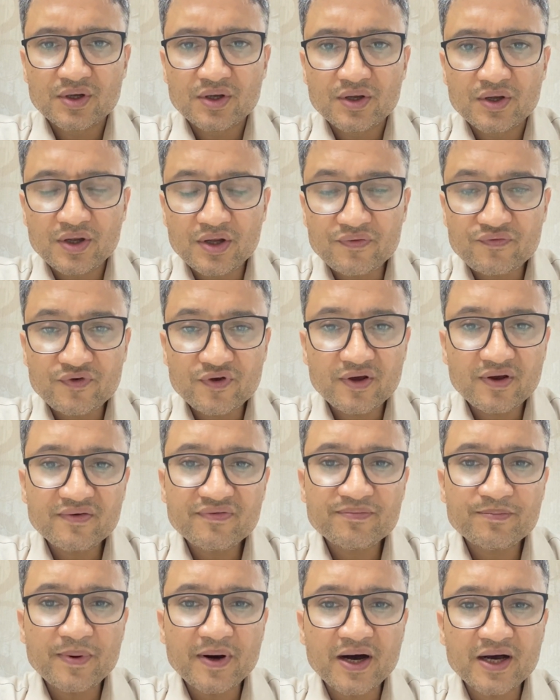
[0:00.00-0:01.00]
If you
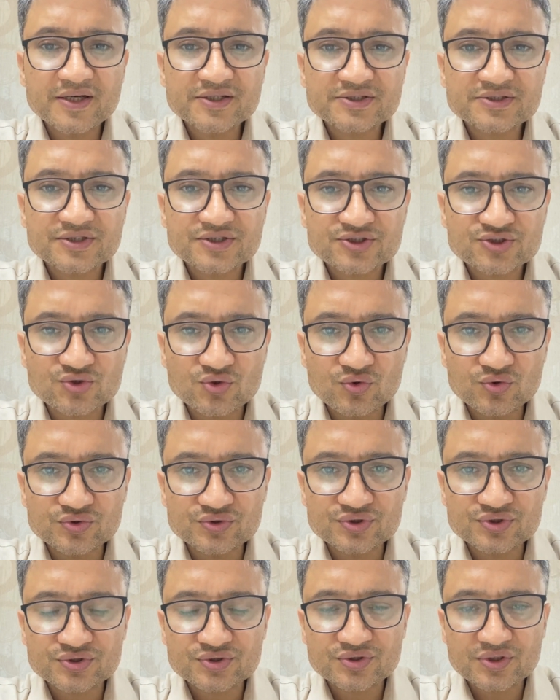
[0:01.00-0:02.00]
have passed
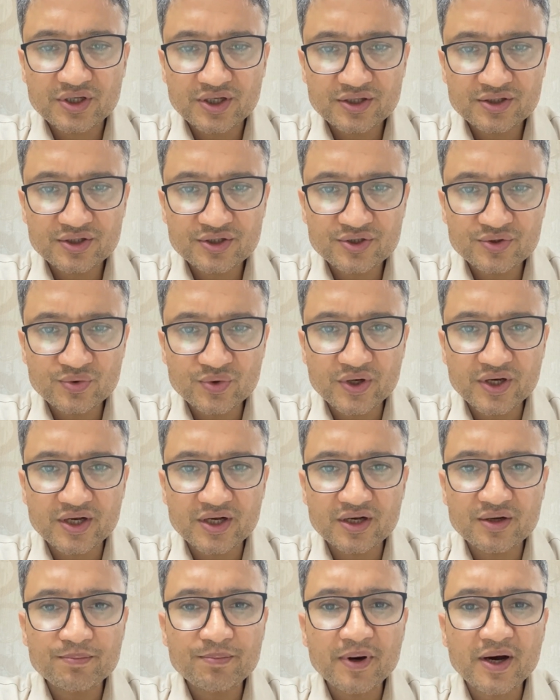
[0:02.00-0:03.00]
stones in the urine
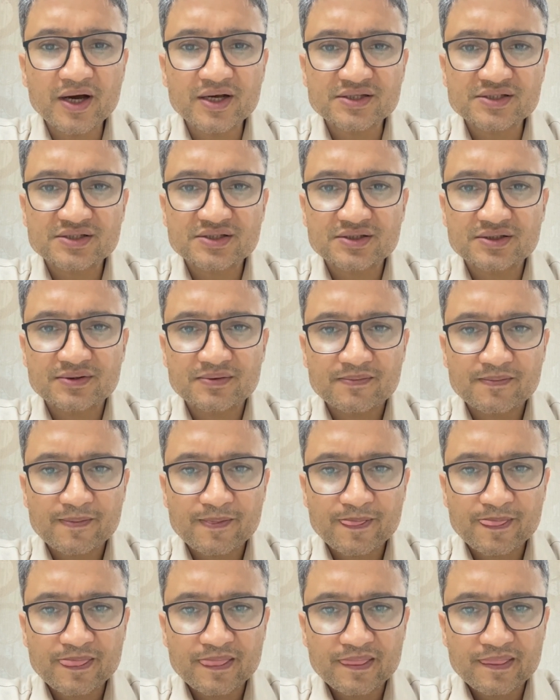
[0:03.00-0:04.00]
in past
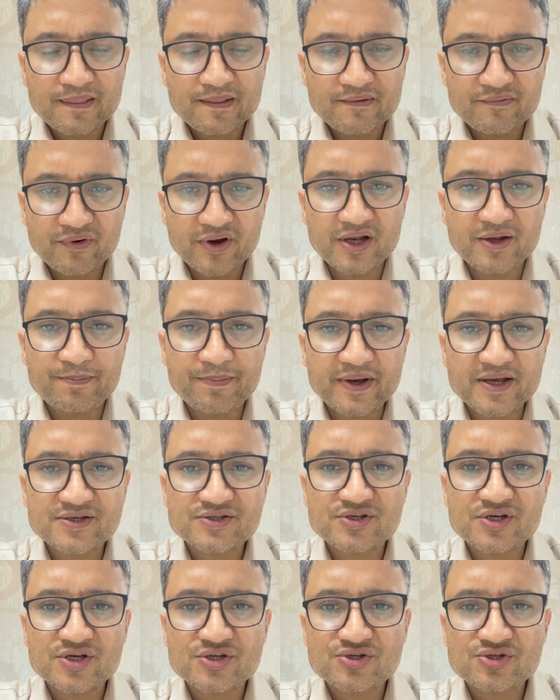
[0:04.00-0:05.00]
while
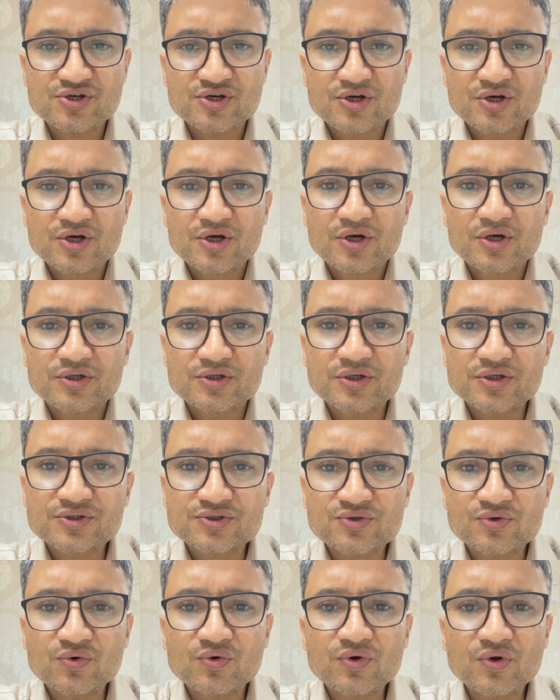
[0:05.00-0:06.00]
passage, the
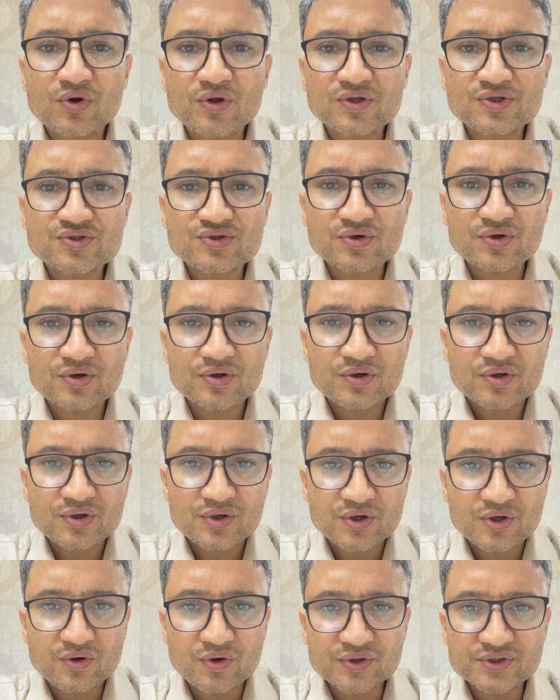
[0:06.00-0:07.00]
stone also
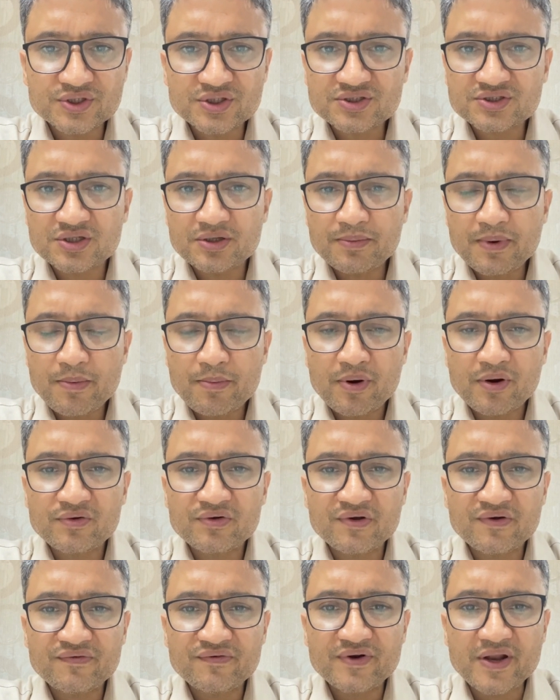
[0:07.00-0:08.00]
causes some amount
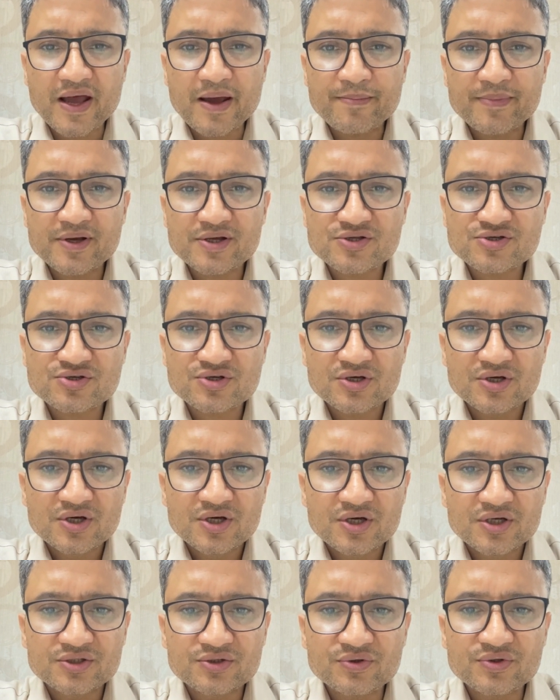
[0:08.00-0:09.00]
of damage
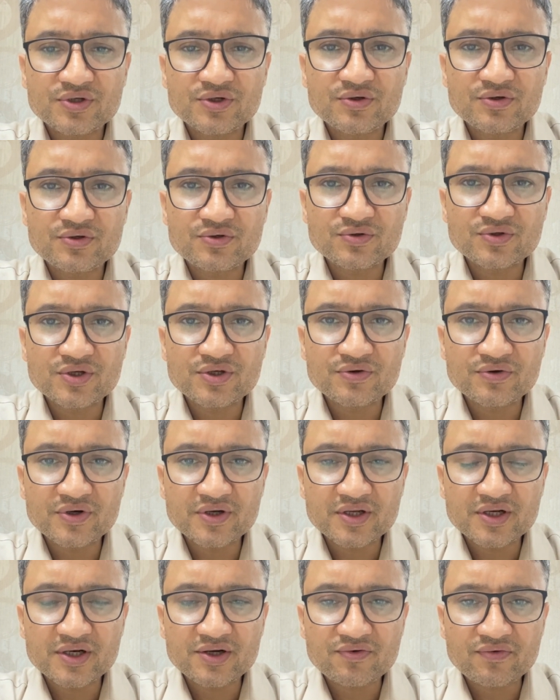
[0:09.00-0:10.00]
to the
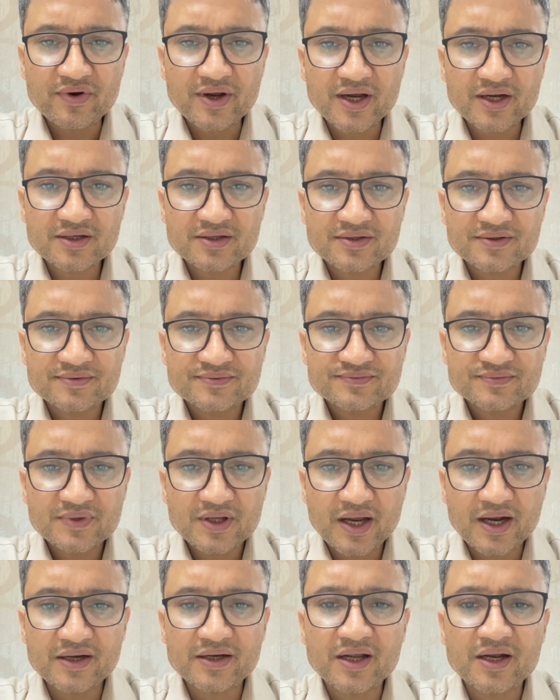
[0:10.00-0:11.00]
urinary tract
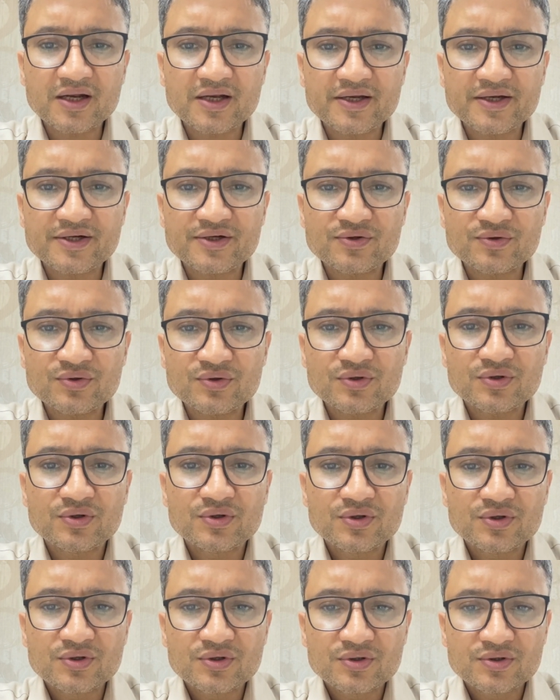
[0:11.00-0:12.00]
and can lead to
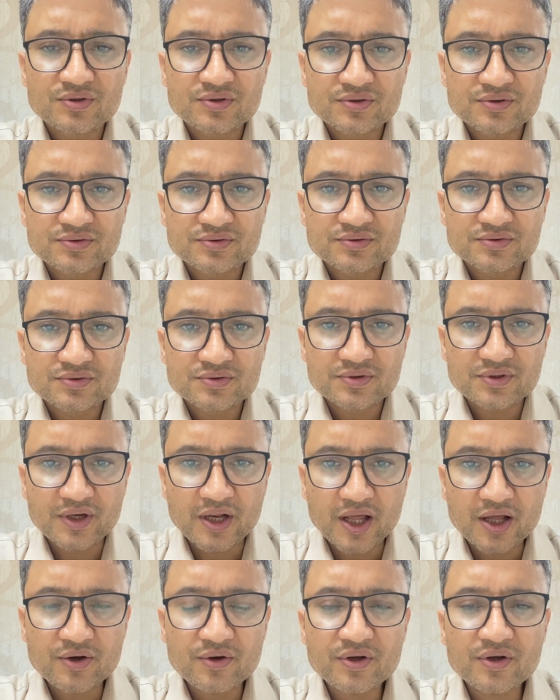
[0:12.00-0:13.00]

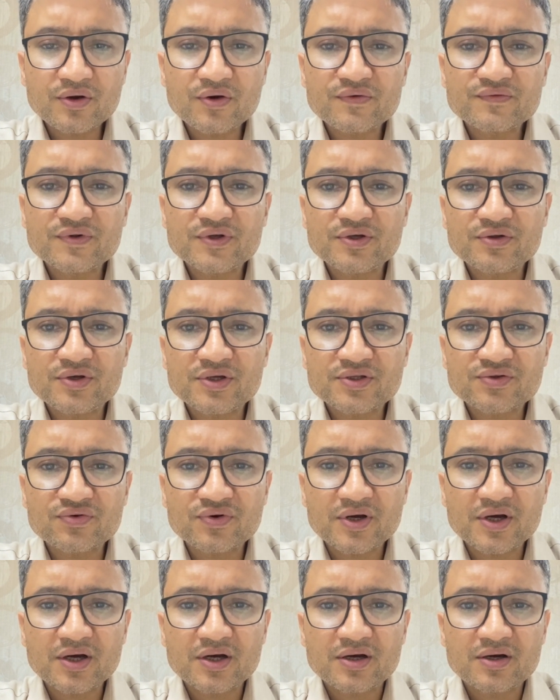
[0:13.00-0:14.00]
narrowing of the
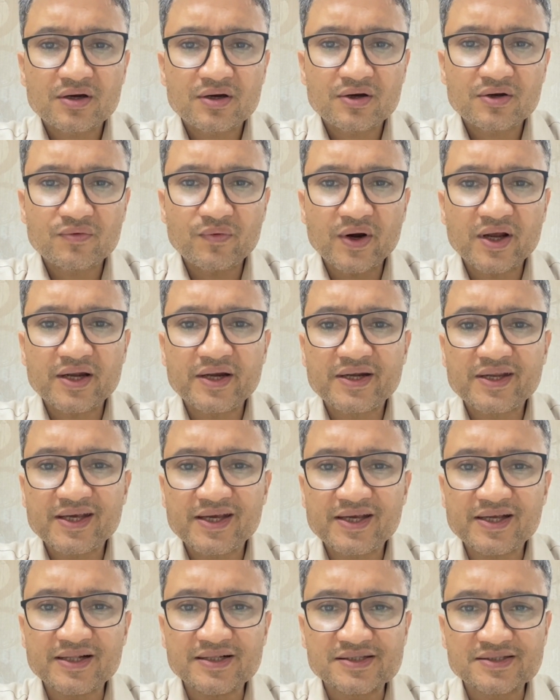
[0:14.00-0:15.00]
urethra while it
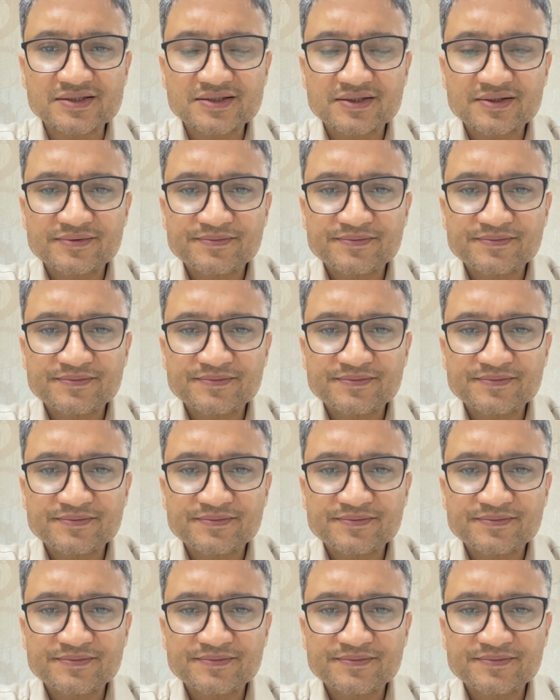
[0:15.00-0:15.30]
heals.